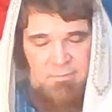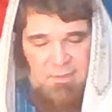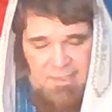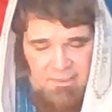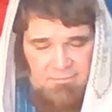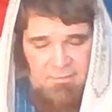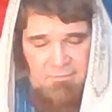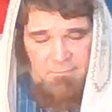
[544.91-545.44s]

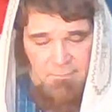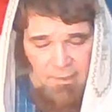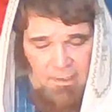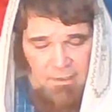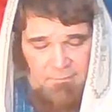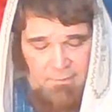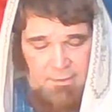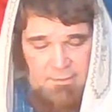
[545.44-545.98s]
Think of
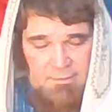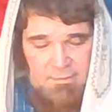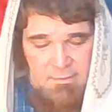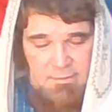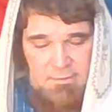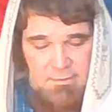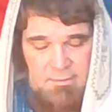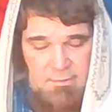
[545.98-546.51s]
father
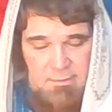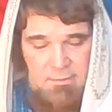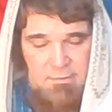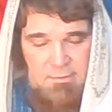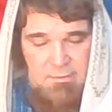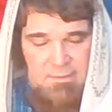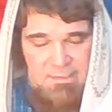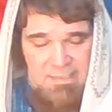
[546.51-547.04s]

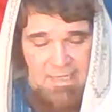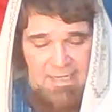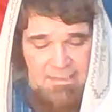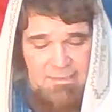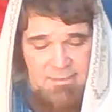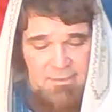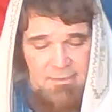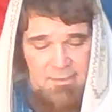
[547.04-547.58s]
saying
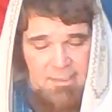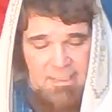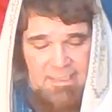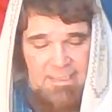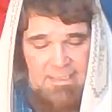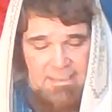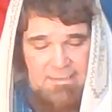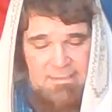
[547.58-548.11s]
to their
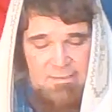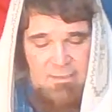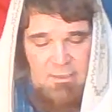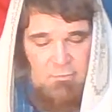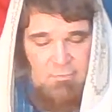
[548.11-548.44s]
kids,